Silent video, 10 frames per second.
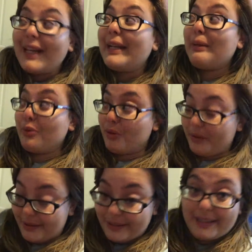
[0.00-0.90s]
And I'm
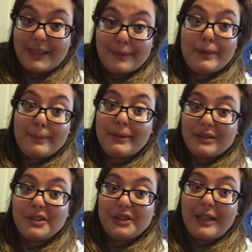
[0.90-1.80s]
going to get out of my
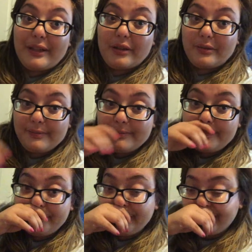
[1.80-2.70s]
parents' shadow.
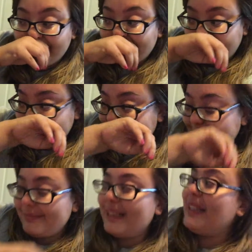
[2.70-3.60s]

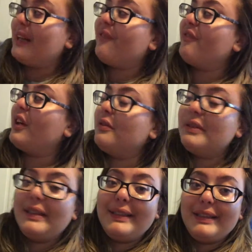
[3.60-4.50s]
And I felt
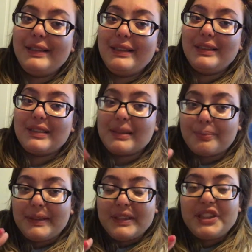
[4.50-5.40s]

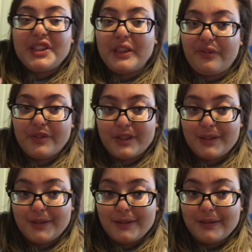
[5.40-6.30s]
something
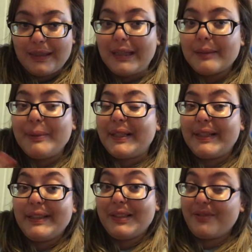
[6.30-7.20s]
shift at the
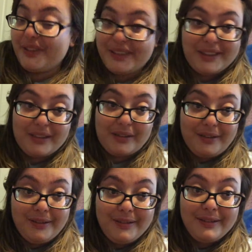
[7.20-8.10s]
beginning of the year.
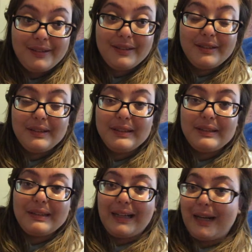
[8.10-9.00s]

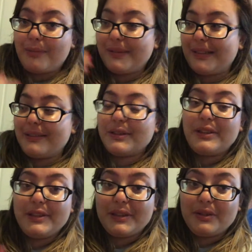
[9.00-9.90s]
I was
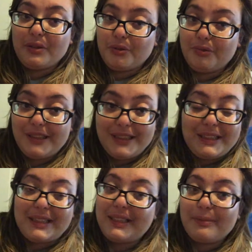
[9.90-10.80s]
entering a new
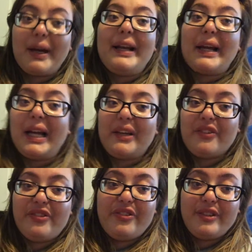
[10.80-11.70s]
season in my
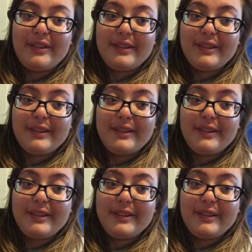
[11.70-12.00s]
life.